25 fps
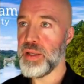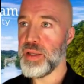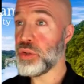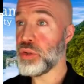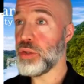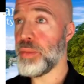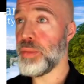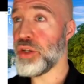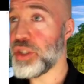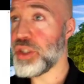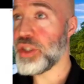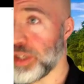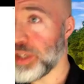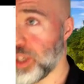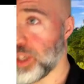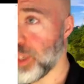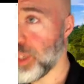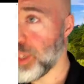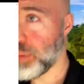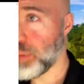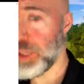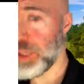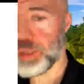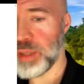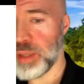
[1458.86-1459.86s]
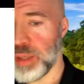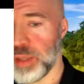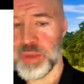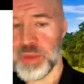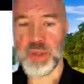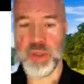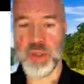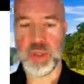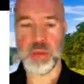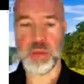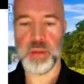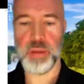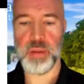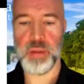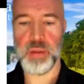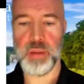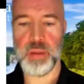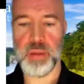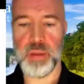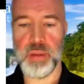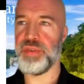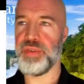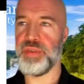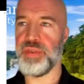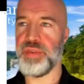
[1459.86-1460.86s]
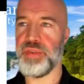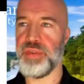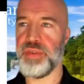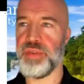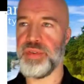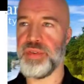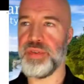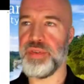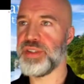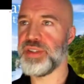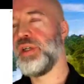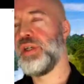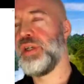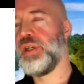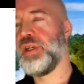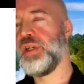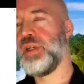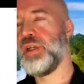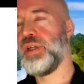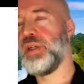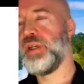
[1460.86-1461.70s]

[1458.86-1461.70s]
There's also a motivational element of this.